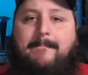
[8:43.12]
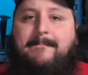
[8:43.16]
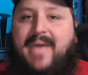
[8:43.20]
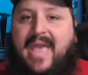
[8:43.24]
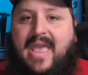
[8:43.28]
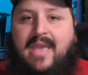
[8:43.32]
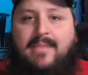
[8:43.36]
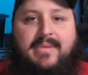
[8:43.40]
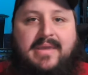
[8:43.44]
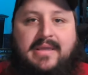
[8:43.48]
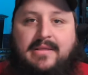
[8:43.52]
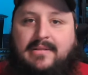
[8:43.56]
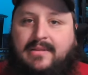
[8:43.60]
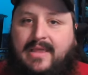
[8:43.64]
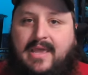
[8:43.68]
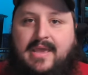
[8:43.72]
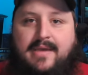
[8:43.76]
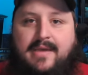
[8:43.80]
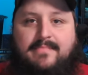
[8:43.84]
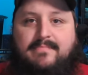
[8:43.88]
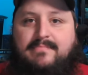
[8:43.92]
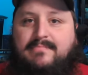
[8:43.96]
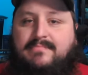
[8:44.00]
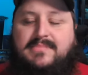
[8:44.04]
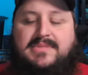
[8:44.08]
baby
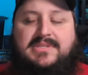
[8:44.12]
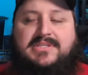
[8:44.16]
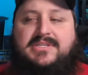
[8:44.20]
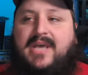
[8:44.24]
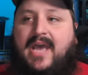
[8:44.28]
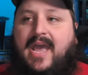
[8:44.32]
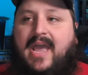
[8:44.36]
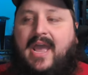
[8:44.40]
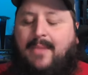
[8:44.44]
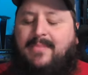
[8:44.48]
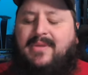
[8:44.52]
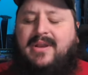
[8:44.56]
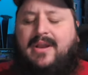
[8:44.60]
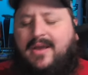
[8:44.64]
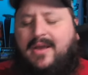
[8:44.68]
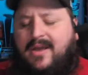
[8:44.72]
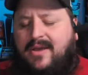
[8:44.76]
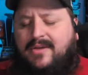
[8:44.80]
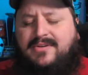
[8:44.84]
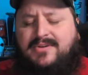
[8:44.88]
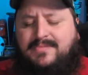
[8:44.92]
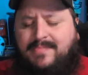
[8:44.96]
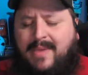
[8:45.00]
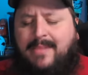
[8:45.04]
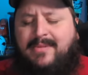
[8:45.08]
limbs, I mean
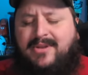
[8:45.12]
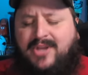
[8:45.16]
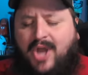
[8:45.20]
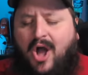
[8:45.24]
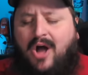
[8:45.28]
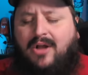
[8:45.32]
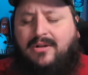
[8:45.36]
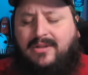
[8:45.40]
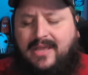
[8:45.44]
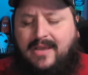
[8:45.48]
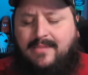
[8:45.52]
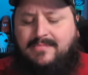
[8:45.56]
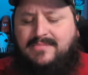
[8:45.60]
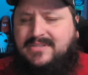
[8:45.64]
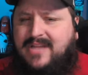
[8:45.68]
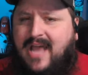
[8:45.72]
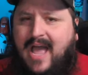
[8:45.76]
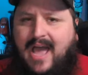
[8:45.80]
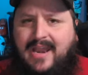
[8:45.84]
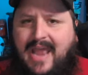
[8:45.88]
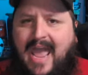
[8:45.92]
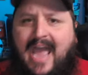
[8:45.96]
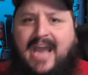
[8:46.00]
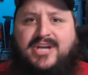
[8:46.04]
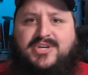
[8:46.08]
baby doll limbs,
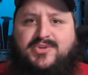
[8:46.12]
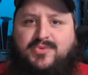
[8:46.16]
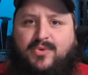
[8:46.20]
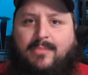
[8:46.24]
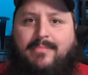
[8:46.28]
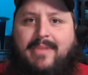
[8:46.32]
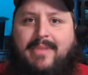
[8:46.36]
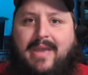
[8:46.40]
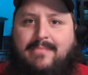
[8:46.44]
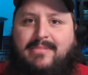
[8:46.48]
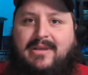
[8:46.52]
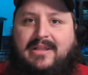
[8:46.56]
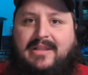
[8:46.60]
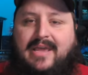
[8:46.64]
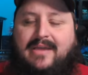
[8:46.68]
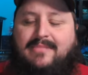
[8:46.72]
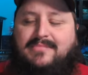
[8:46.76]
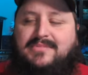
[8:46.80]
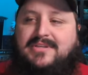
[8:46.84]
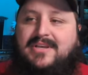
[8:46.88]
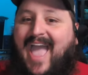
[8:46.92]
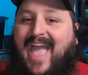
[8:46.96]
not actual baby limbs,